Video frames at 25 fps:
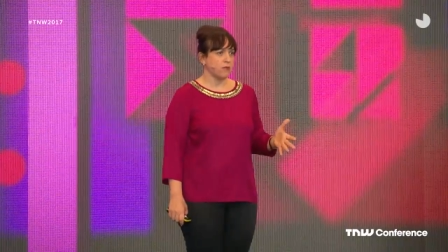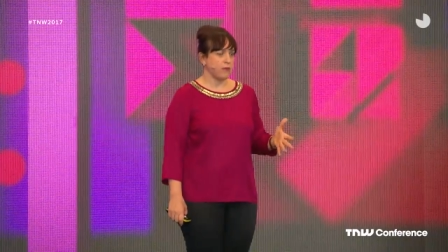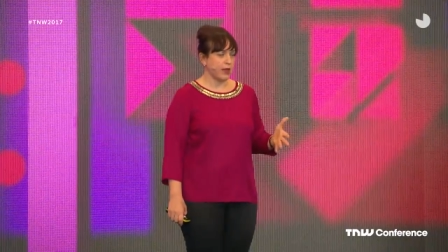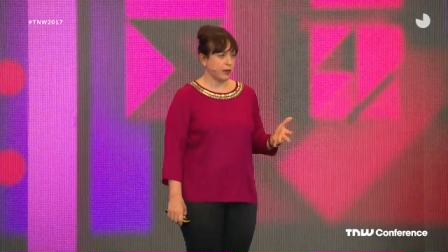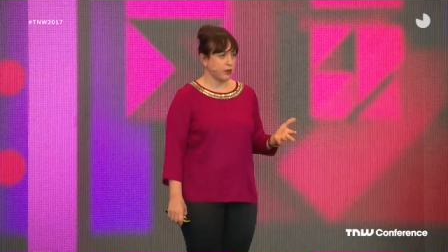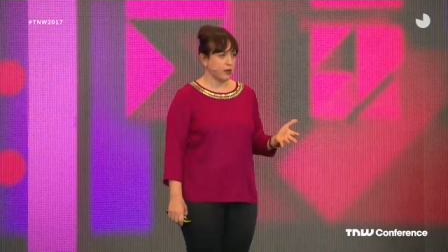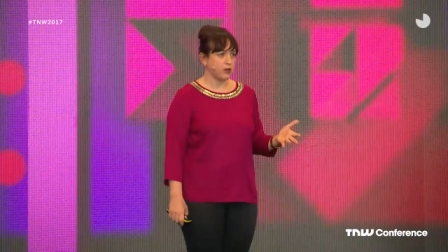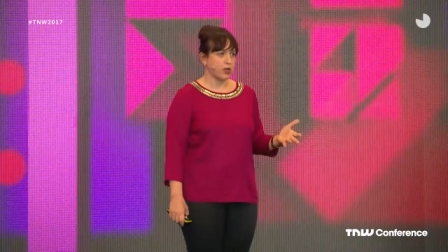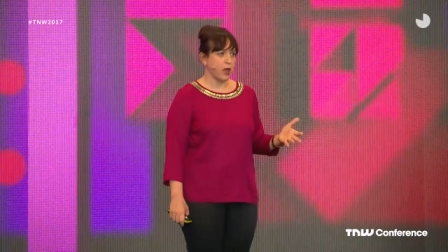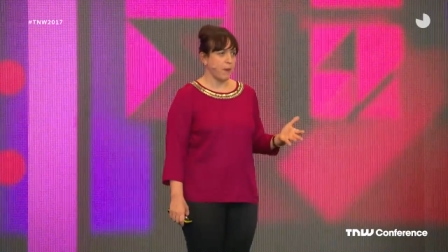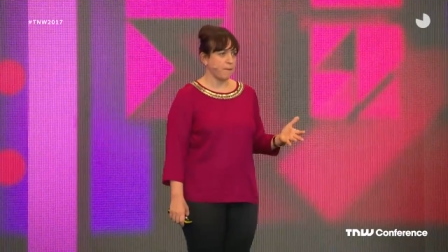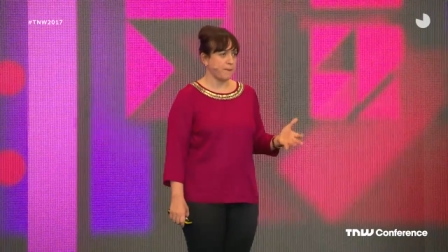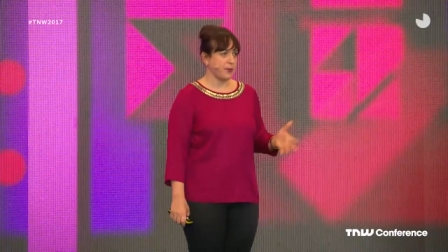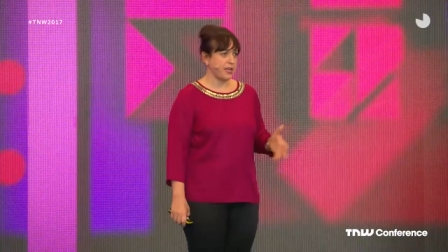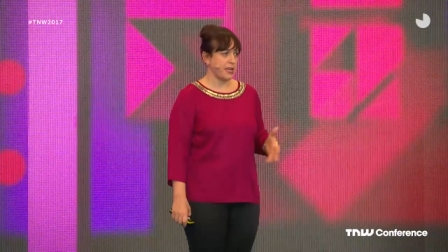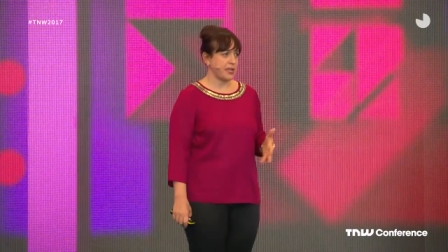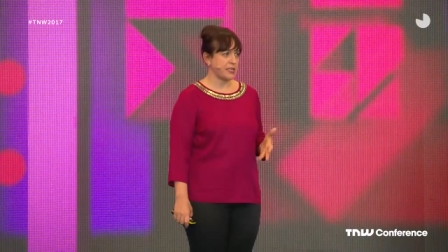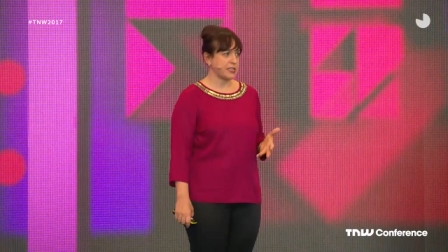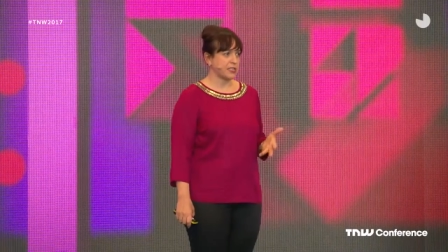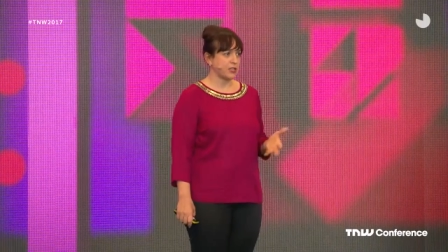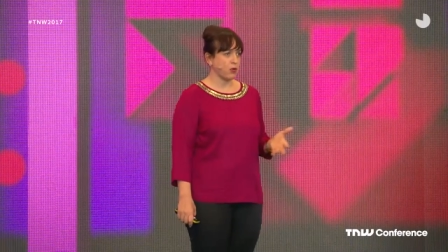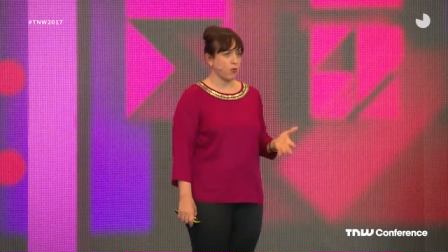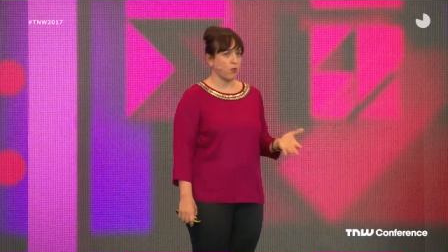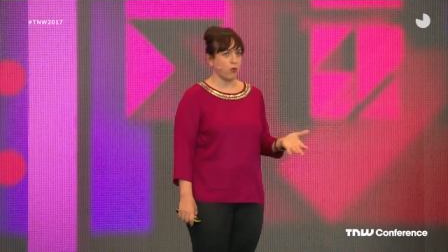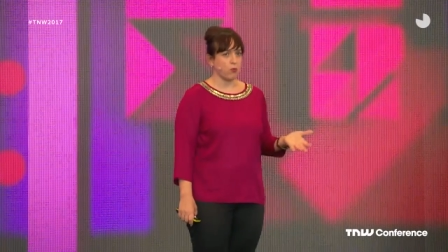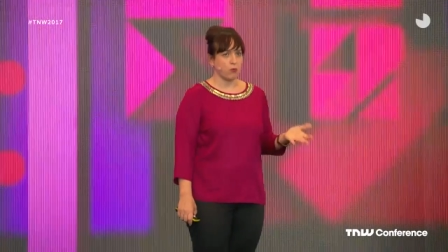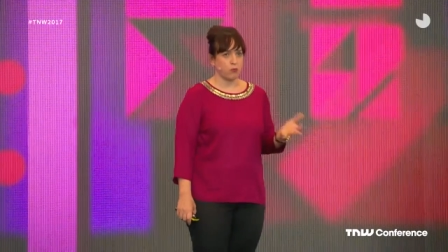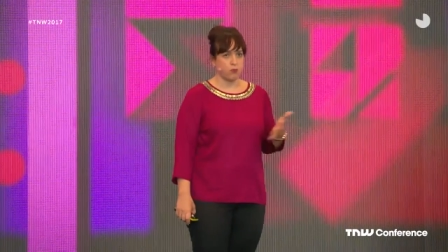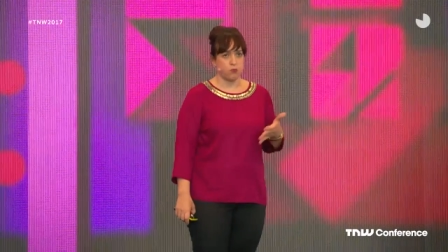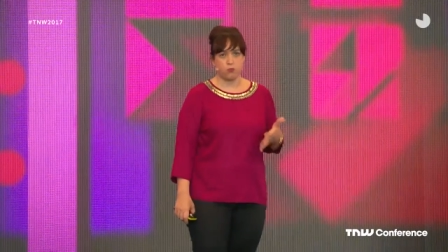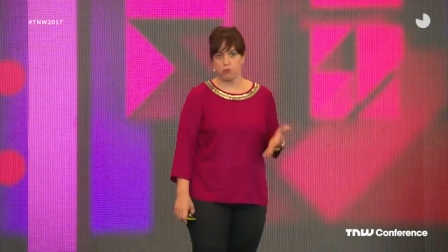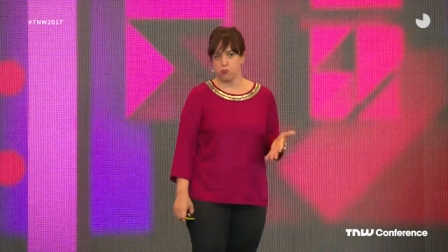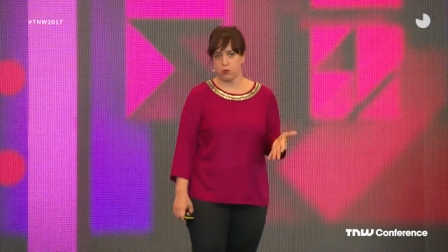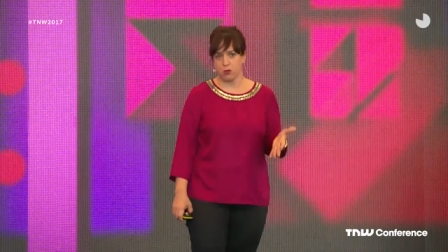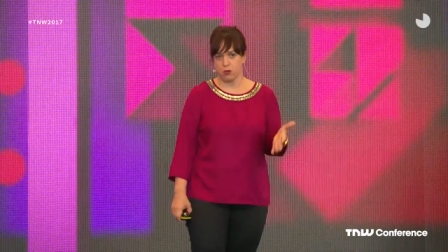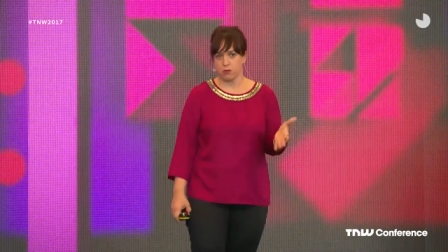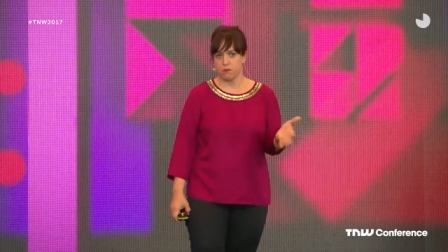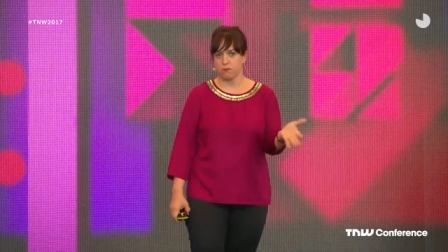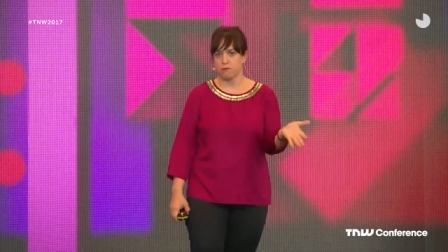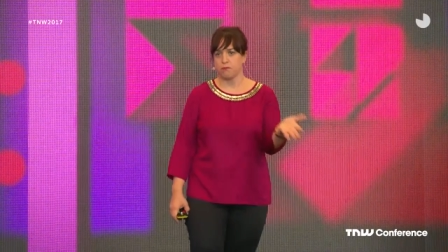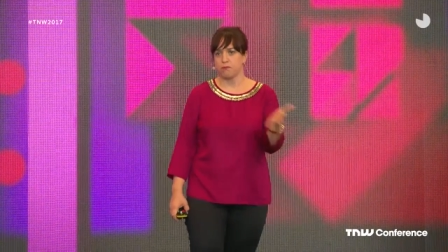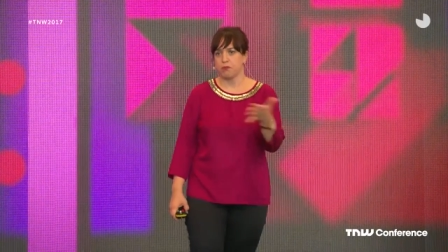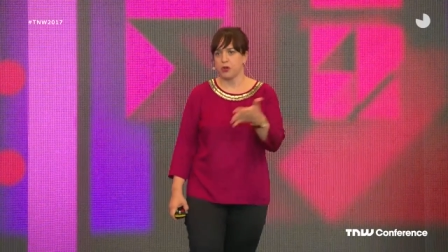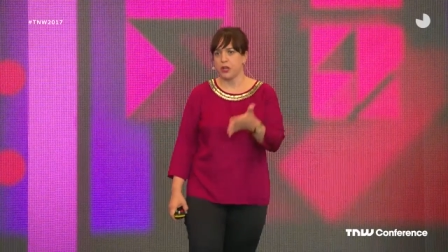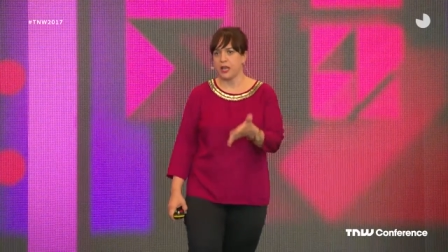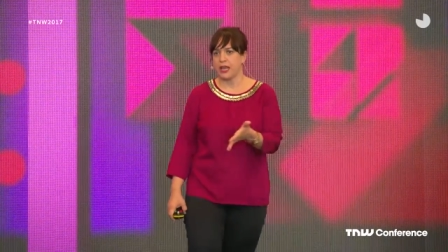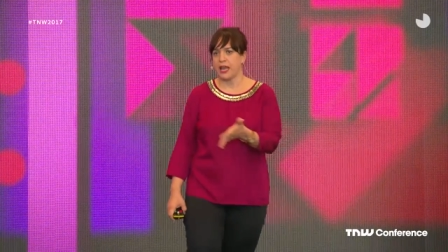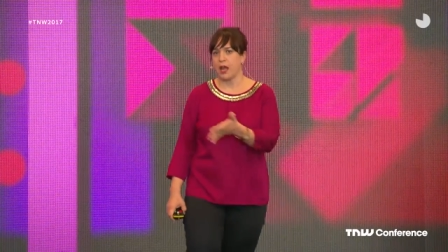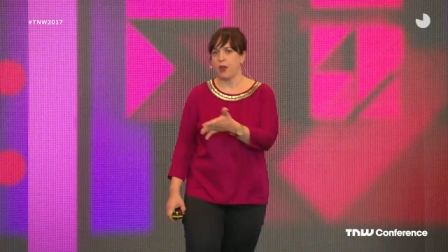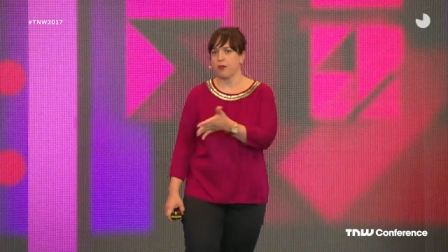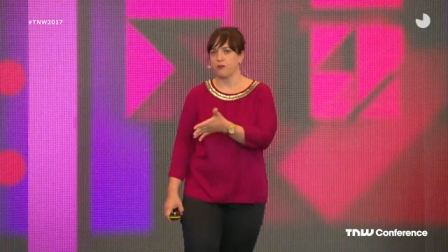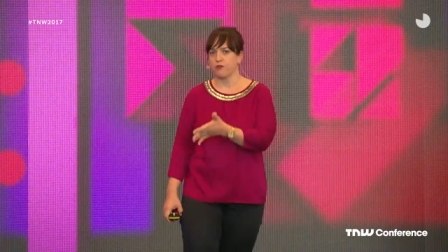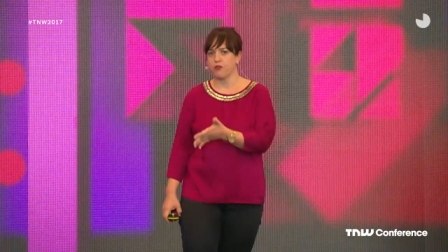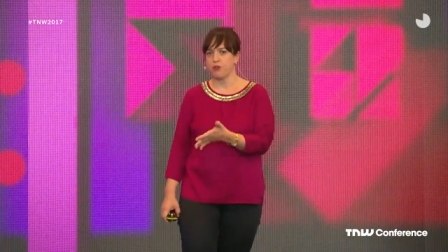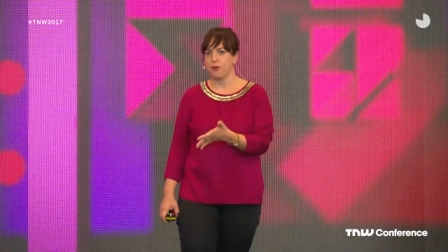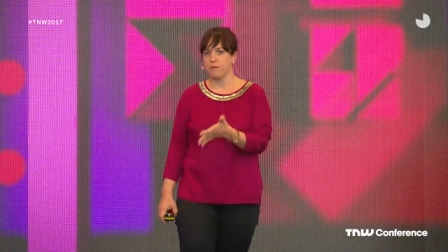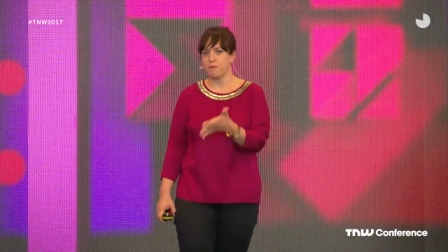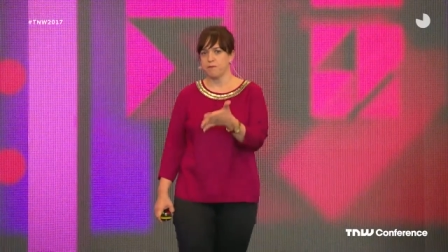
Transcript: record companies, or were putting out